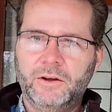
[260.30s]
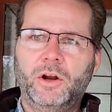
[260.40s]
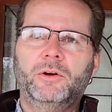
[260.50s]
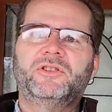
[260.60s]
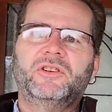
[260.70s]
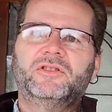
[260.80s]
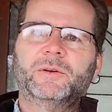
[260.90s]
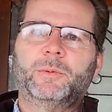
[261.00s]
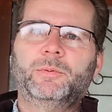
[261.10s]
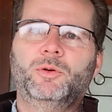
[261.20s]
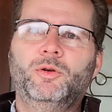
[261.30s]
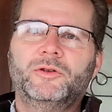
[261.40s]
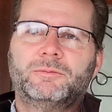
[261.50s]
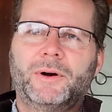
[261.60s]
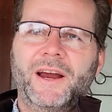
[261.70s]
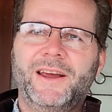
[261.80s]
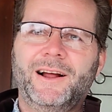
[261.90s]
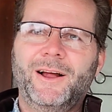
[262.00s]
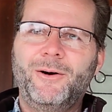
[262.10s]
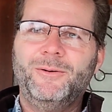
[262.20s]
you notice this zipper pull, it's bright
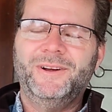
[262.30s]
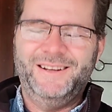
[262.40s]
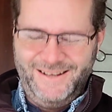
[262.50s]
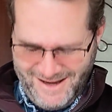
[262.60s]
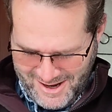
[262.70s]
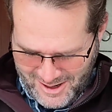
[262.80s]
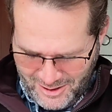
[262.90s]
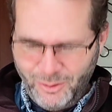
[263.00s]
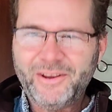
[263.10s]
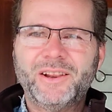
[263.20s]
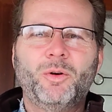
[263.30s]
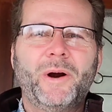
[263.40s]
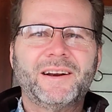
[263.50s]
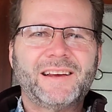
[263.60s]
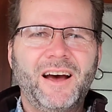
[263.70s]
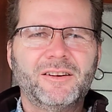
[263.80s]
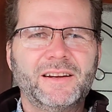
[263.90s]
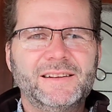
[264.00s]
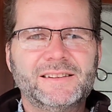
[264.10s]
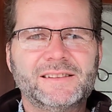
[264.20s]
yellow. One thing that wears out on
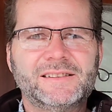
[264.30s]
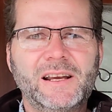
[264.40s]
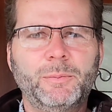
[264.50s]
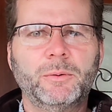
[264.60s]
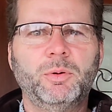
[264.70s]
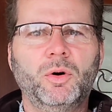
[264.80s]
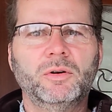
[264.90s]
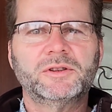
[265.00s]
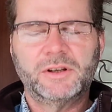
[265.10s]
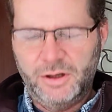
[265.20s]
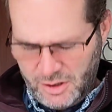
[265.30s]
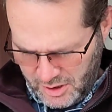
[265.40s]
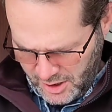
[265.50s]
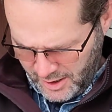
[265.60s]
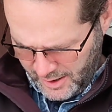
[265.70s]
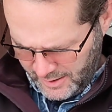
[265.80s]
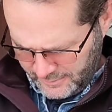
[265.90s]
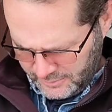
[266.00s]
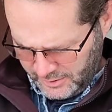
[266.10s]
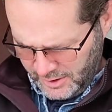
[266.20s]
these is zipper pulls. The